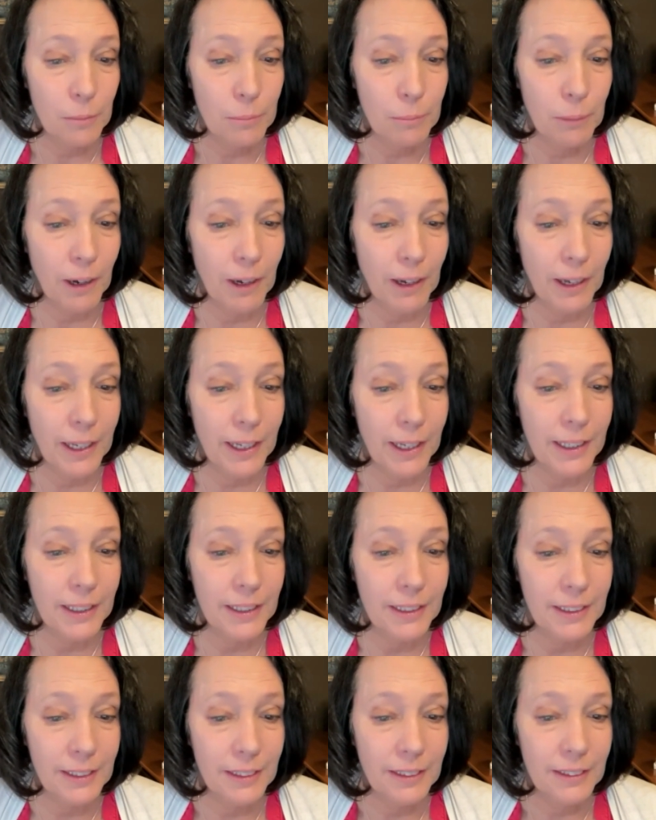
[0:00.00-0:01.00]

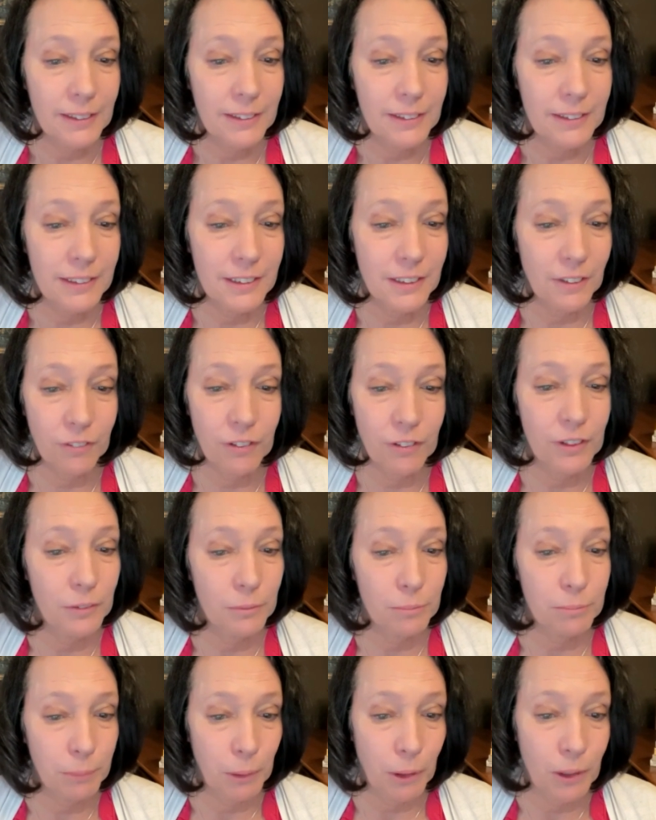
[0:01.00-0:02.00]
by the
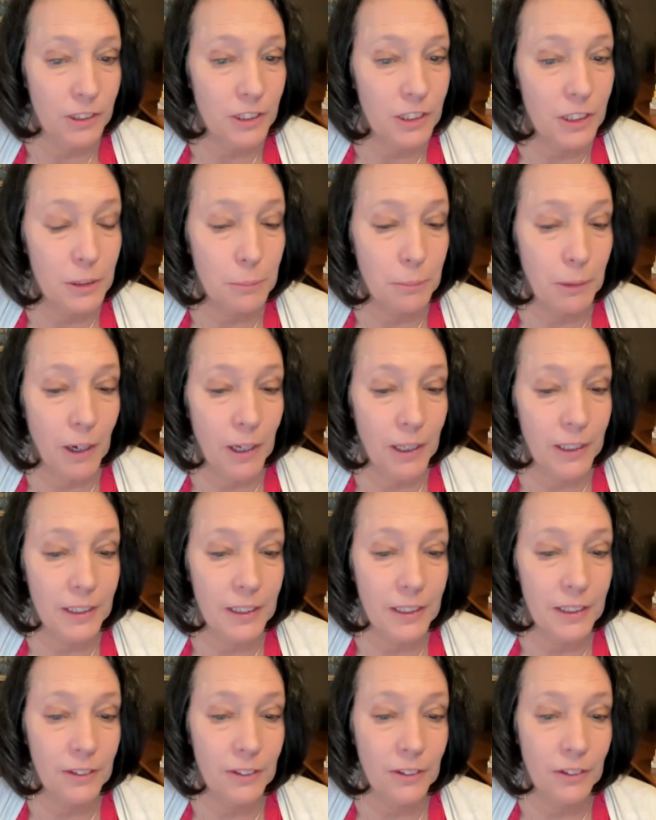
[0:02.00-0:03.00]
different parts of the
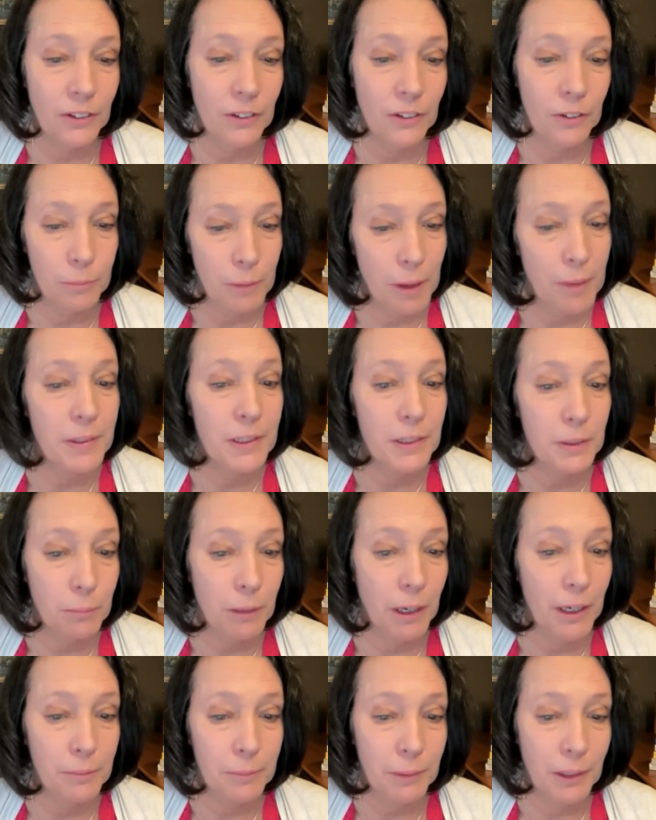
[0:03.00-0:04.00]
body, or maybe the
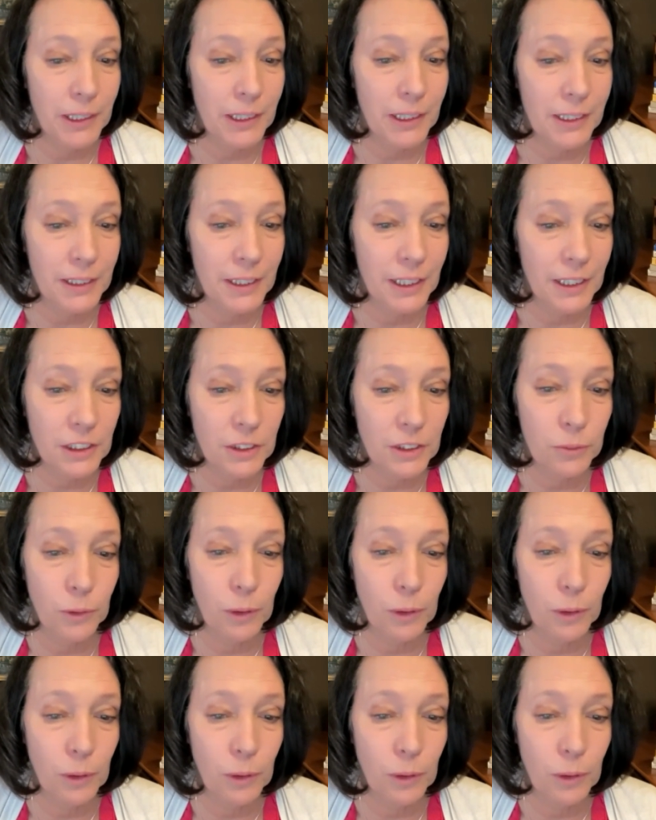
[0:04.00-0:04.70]
mind-body connection.